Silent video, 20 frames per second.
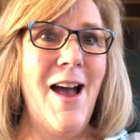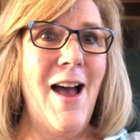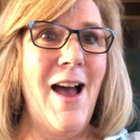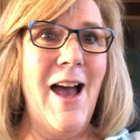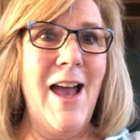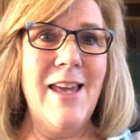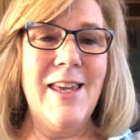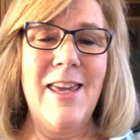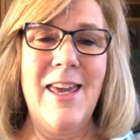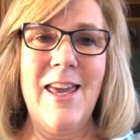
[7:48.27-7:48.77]

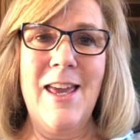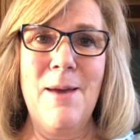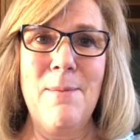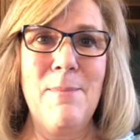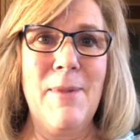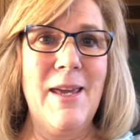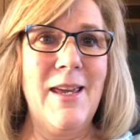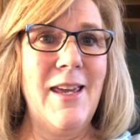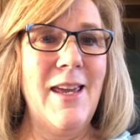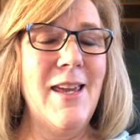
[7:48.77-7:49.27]
I can't
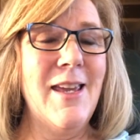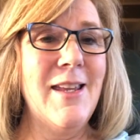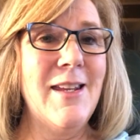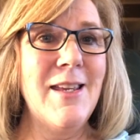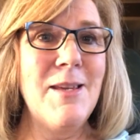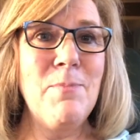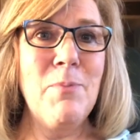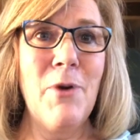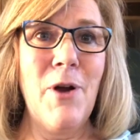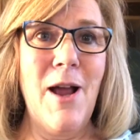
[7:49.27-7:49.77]
make
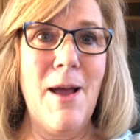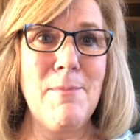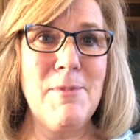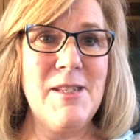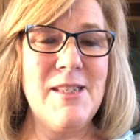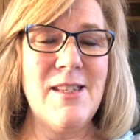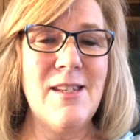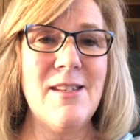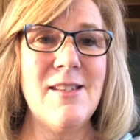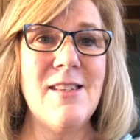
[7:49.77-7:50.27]
any
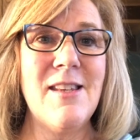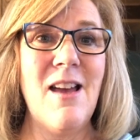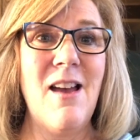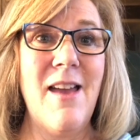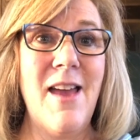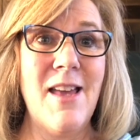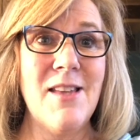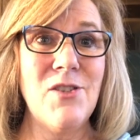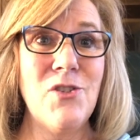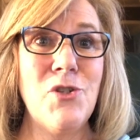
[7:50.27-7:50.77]
promises
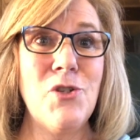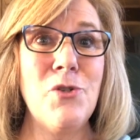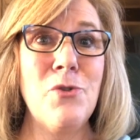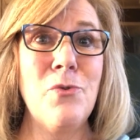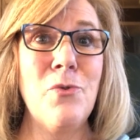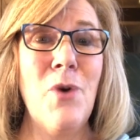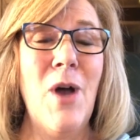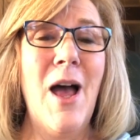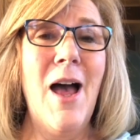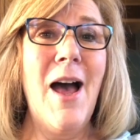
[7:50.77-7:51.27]
as
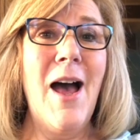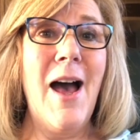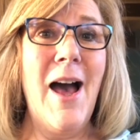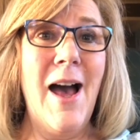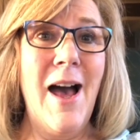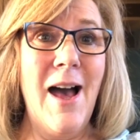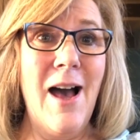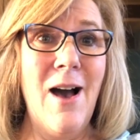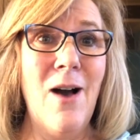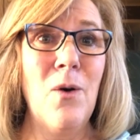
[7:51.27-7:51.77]
to
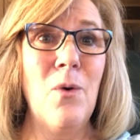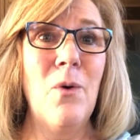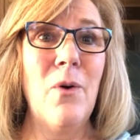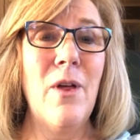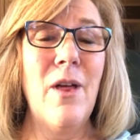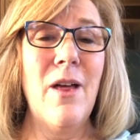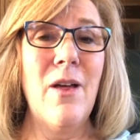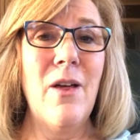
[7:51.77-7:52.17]
how